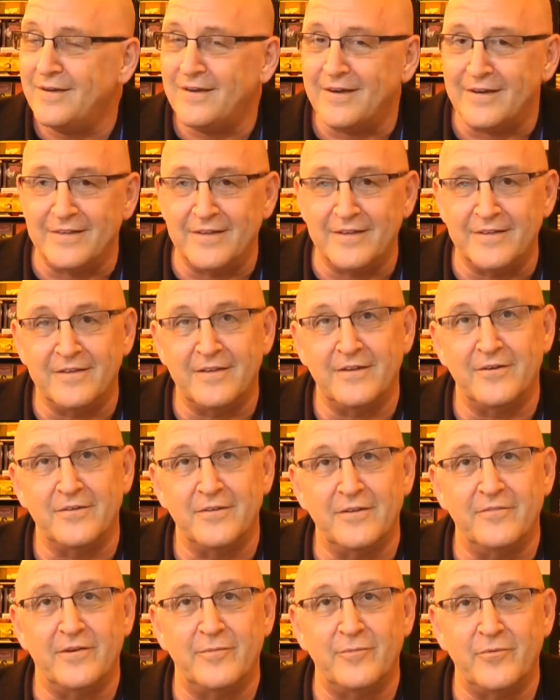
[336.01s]
And then, you know, I
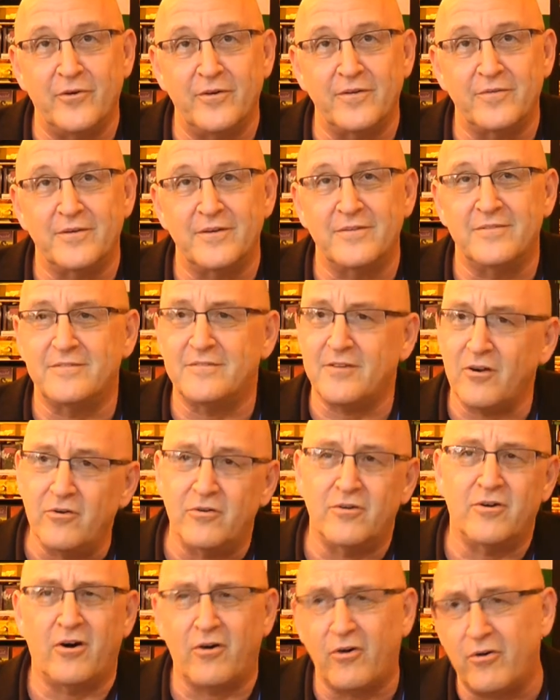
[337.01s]
live up north, but it's so
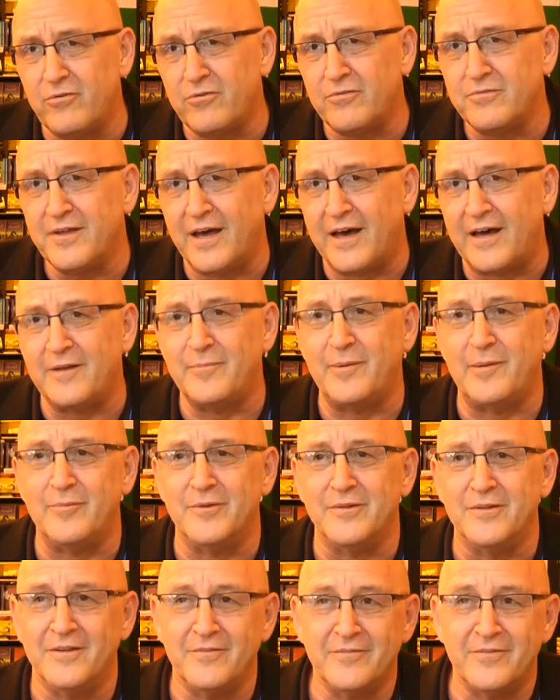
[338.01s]
cold. How do
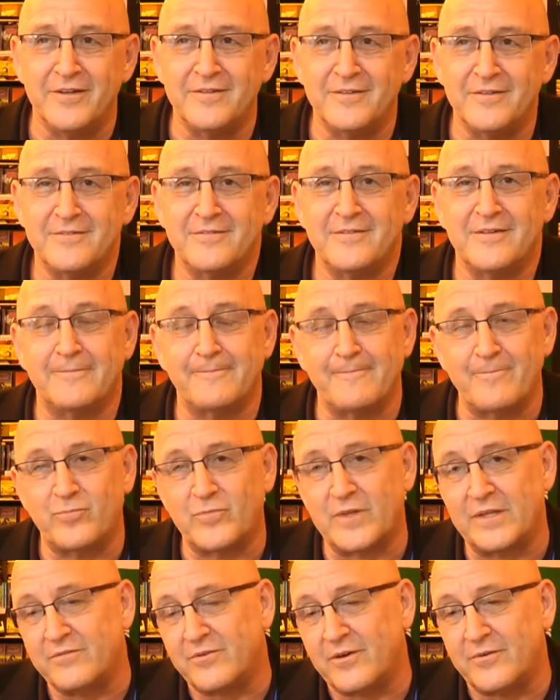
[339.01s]
people live like this?
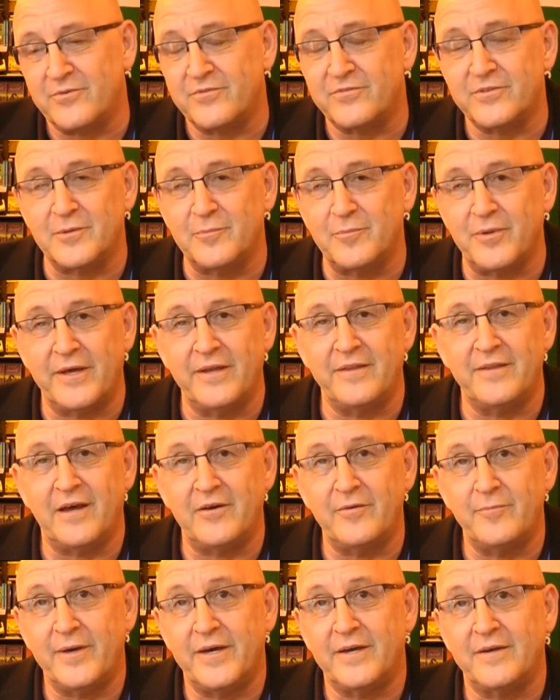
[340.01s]
And so I would just complain.
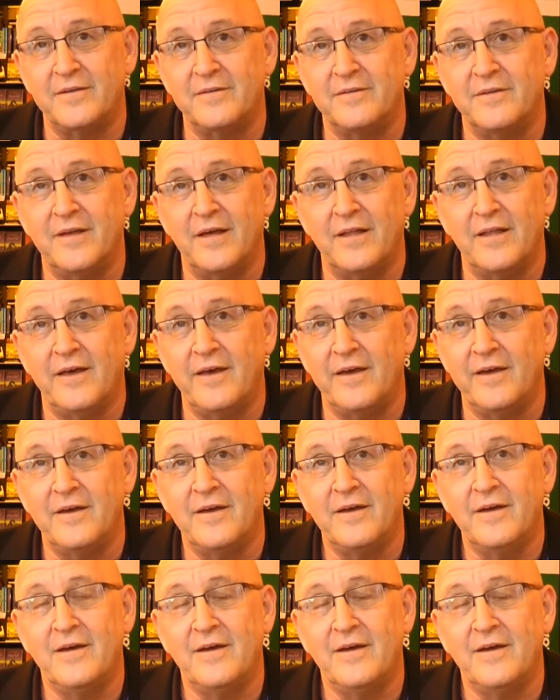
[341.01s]
Now I'm back in LA